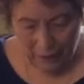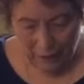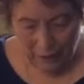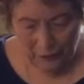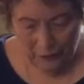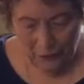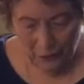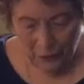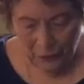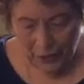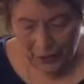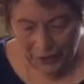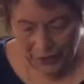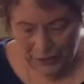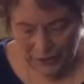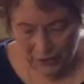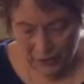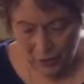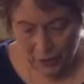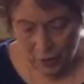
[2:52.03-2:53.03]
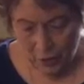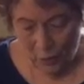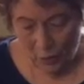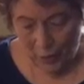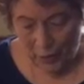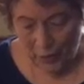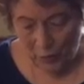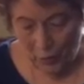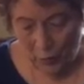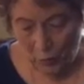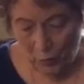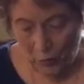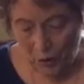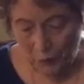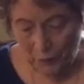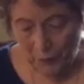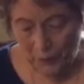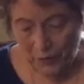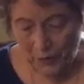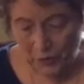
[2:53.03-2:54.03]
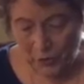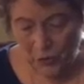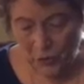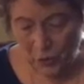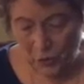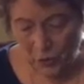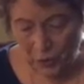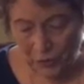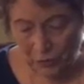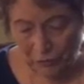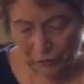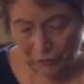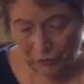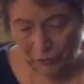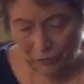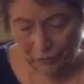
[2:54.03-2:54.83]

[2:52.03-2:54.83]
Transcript: A few nights ago, I woke up with a song